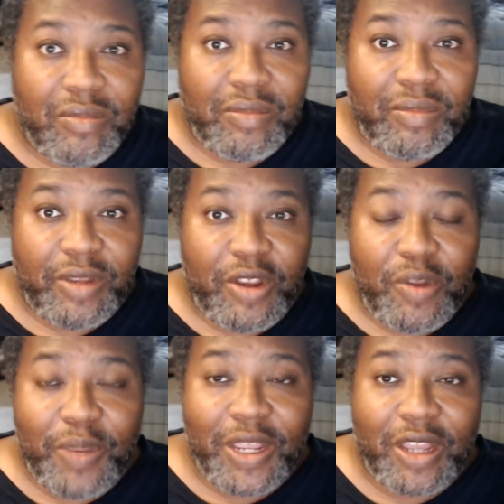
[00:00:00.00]

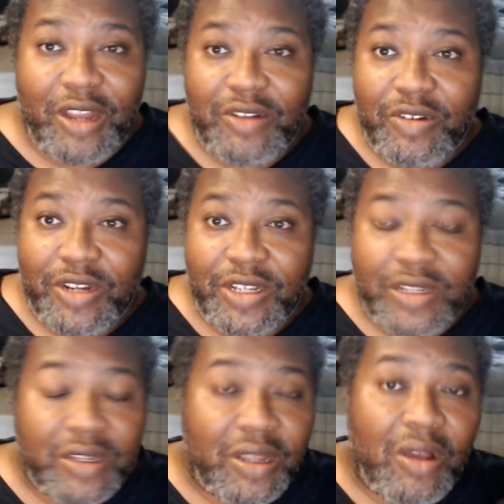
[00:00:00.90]
European
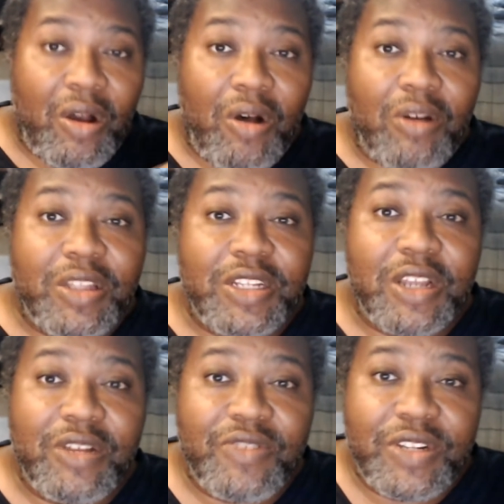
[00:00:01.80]
countries. All these
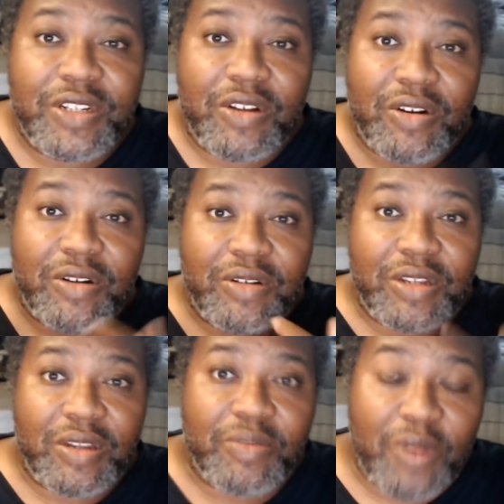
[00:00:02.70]
countries are
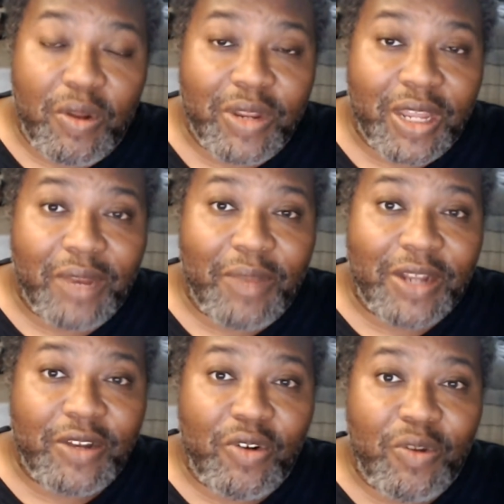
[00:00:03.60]
slowly getting
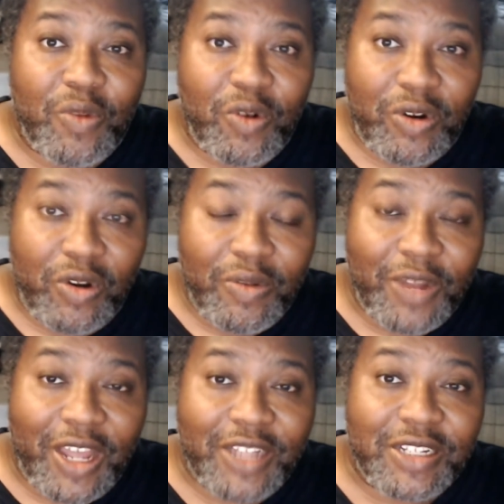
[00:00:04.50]
back to normal or
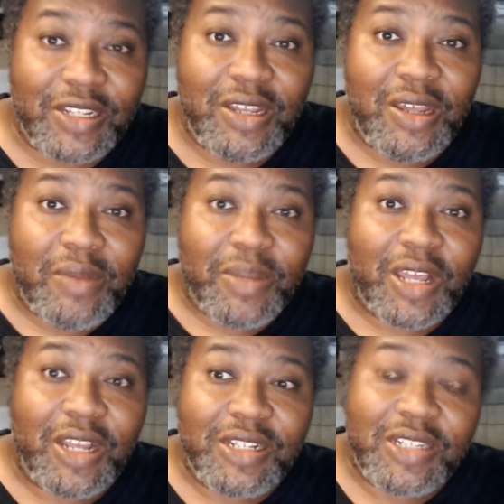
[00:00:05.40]
normalizing
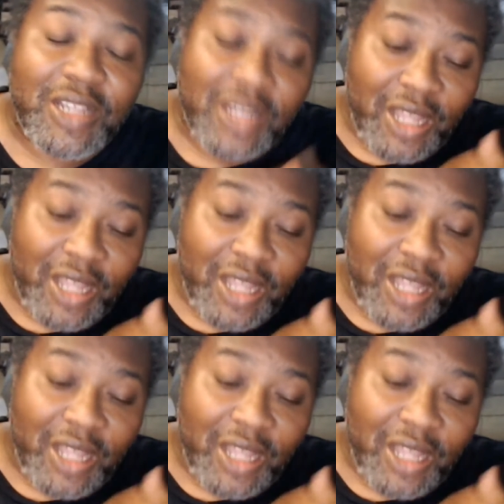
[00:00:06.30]
because